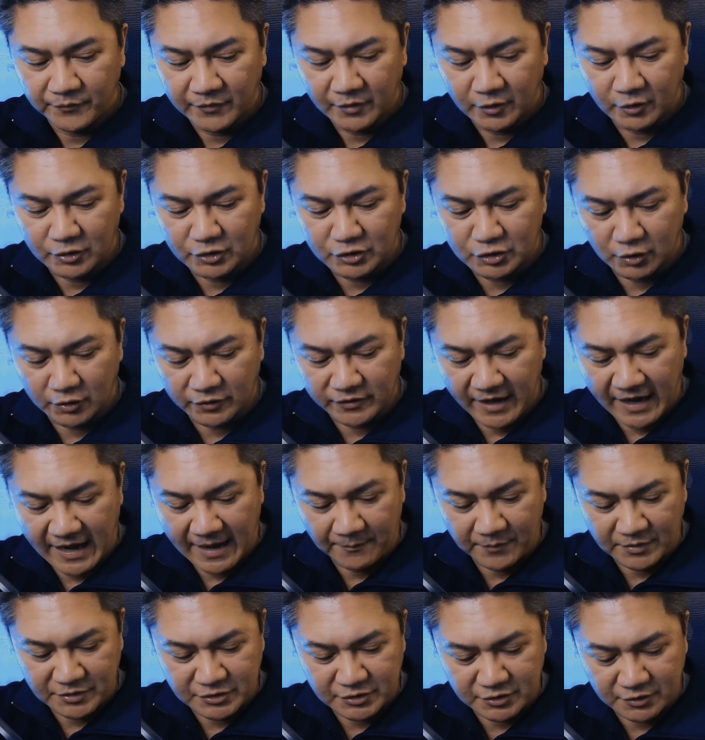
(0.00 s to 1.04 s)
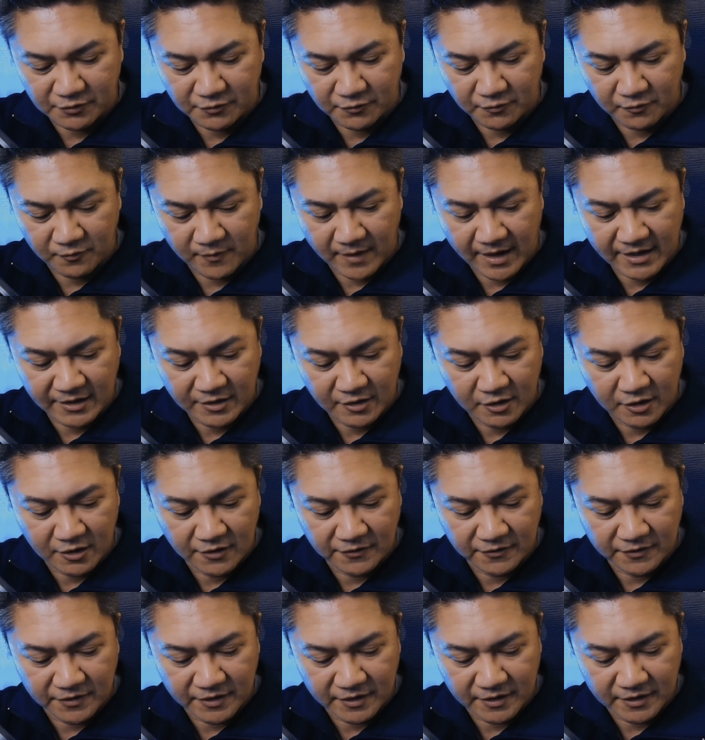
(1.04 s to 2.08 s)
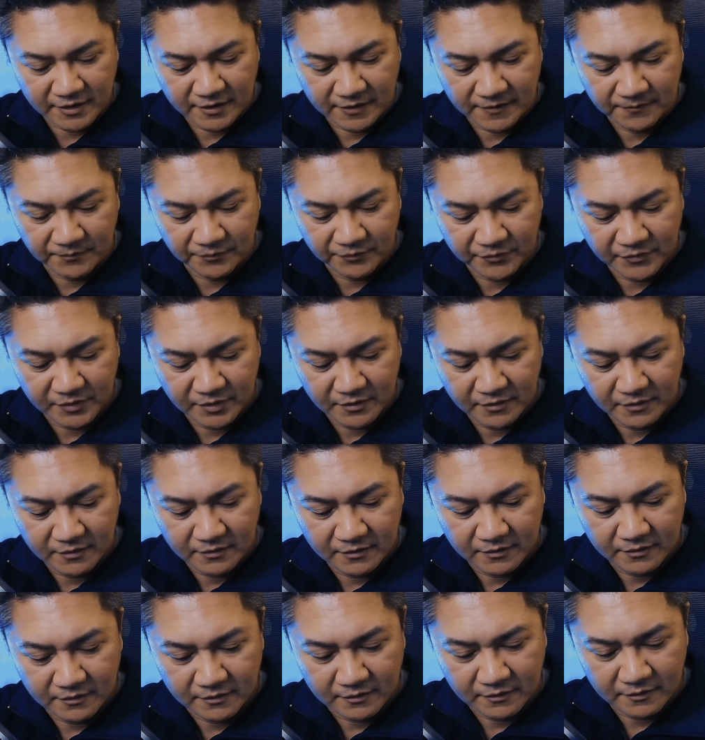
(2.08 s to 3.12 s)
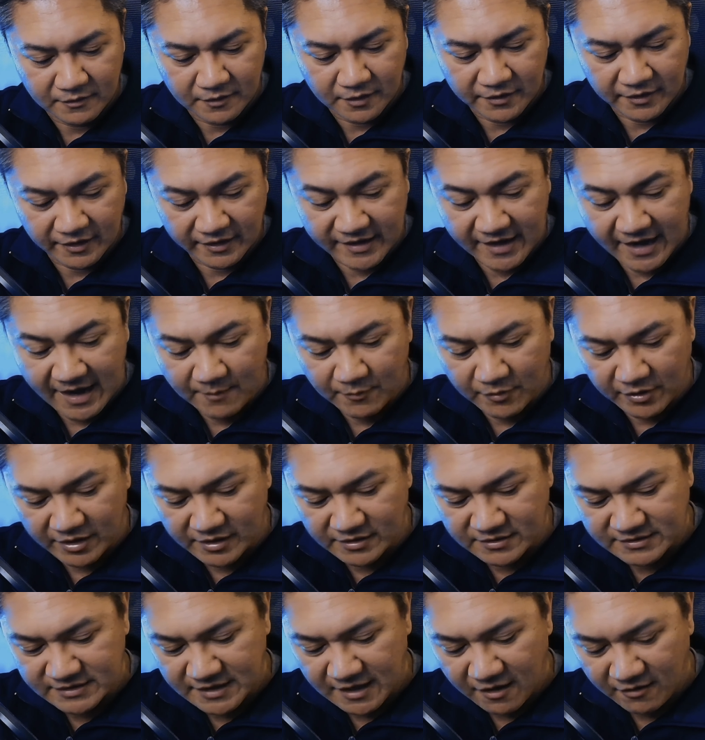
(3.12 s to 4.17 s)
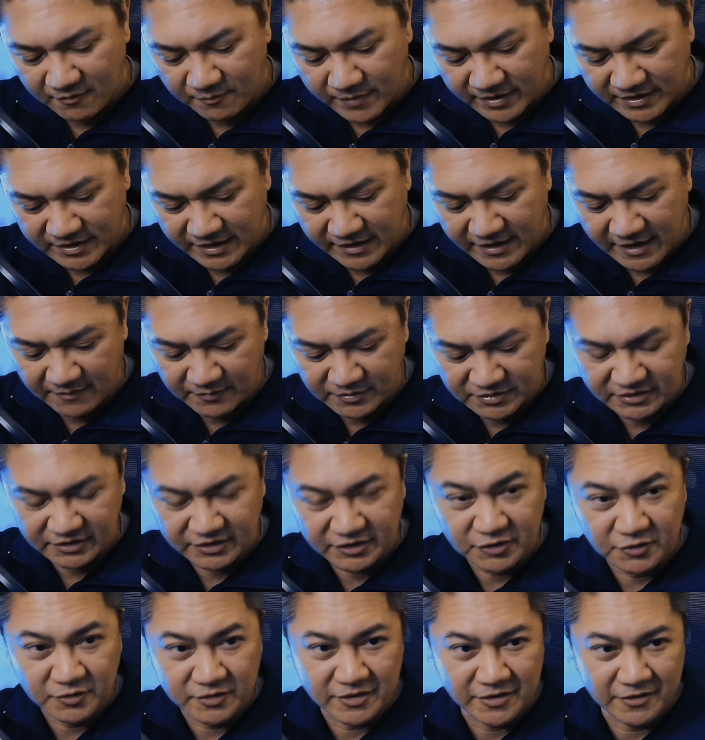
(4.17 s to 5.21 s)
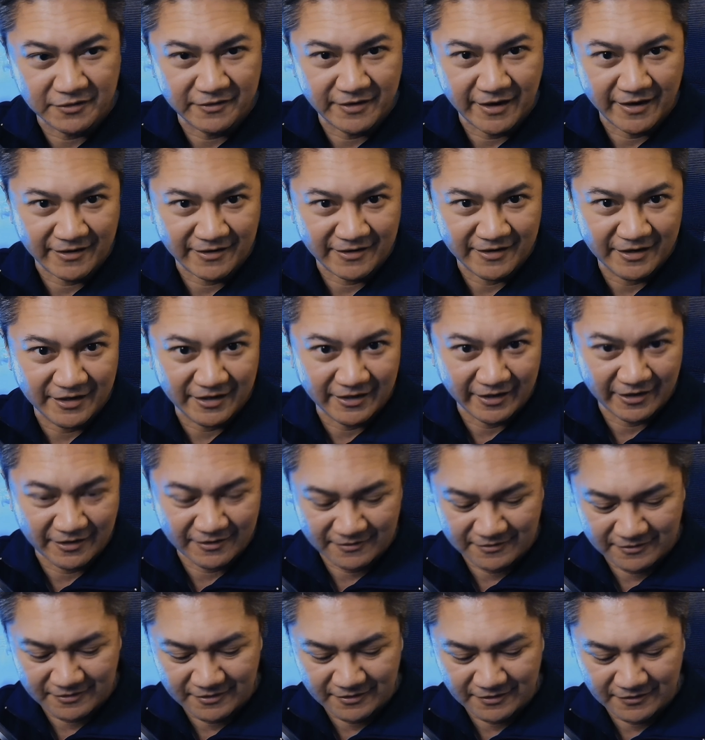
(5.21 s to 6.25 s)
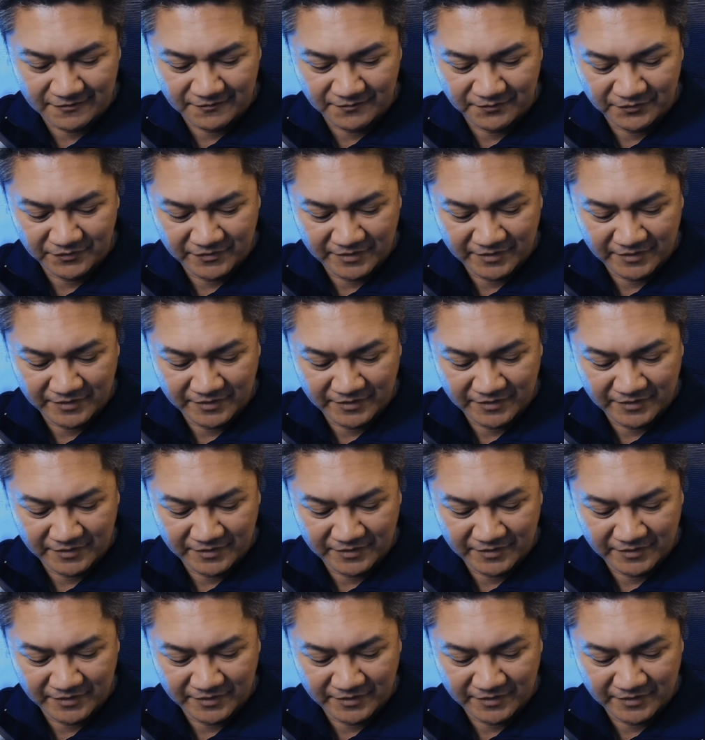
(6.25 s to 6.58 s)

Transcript: control the aperture right on the camera itself, but then obviously you'd hear that click, you know.